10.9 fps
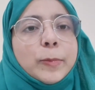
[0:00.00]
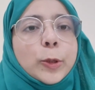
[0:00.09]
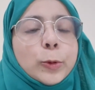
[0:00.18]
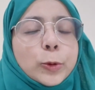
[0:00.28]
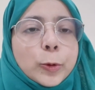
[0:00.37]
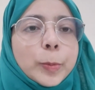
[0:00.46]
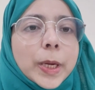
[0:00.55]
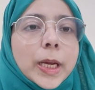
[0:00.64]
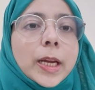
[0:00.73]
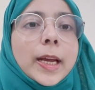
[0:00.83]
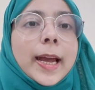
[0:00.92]
used to
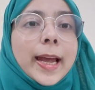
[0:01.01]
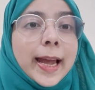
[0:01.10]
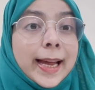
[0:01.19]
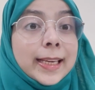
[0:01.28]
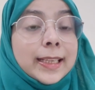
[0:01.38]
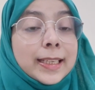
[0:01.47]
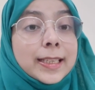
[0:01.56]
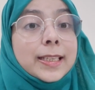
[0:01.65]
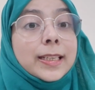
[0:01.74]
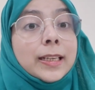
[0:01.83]
be held